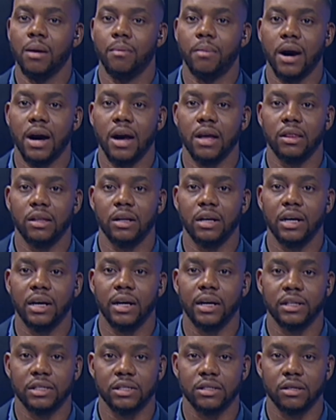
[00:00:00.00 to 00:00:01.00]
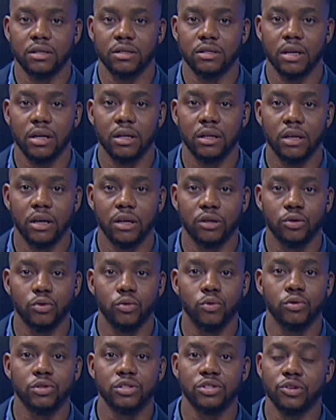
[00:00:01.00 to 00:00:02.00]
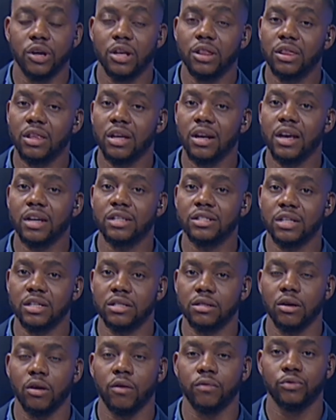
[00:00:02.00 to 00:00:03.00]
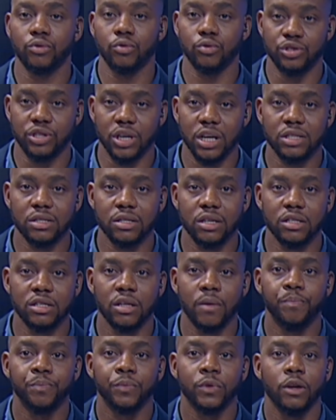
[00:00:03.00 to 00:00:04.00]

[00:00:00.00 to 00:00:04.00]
by the Legal Assistance Centre to strengthen access to justice